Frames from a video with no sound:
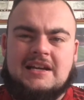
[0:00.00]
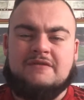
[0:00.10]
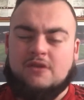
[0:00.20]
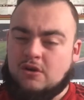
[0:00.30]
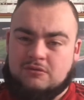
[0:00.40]
I
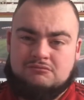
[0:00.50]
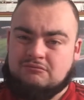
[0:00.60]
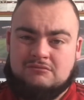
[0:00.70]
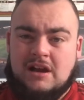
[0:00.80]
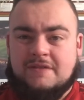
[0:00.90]
thought
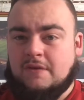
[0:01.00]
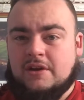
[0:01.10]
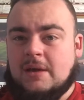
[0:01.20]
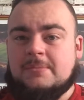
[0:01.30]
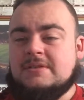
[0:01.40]

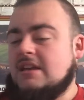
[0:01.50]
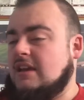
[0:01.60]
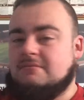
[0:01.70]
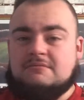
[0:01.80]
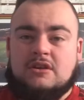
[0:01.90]
he kept us in
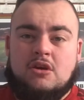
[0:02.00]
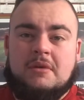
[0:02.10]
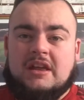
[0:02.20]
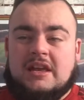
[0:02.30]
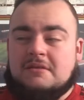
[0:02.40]
it. You know
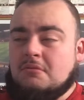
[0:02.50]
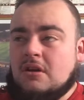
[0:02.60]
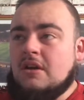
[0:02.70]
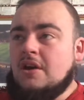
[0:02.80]
what I mean?